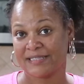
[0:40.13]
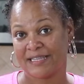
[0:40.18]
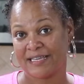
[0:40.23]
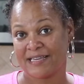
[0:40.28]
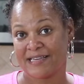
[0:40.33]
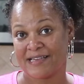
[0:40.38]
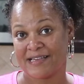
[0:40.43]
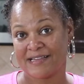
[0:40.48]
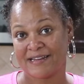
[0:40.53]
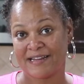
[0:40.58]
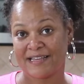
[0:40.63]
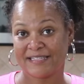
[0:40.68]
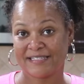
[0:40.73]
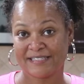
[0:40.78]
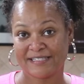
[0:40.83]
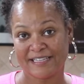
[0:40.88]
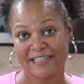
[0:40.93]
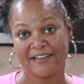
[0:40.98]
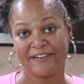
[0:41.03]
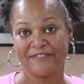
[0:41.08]
then
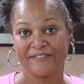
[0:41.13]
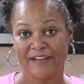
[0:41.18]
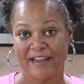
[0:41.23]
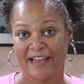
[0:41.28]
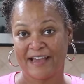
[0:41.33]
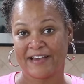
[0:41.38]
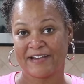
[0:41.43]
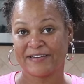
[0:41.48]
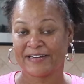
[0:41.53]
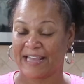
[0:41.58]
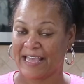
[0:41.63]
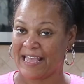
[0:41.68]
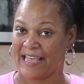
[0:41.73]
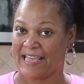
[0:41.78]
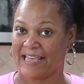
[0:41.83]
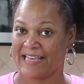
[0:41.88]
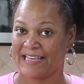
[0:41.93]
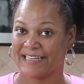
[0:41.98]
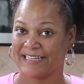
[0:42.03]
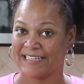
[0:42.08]
stick around
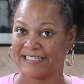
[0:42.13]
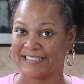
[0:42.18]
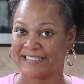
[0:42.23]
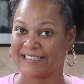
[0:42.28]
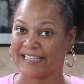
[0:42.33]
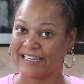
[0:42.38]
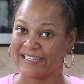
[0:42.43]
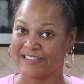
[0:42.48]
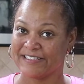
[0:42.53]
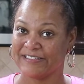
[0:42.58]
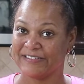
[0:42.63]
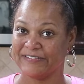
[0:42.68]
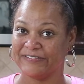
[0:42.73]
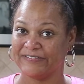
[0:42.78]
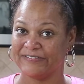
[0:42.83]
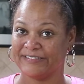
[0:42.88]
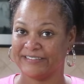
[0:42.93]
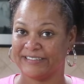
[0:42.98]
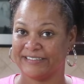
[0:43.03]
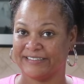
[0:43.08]
and stay
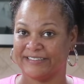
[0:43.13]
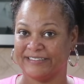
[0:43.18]
tuned.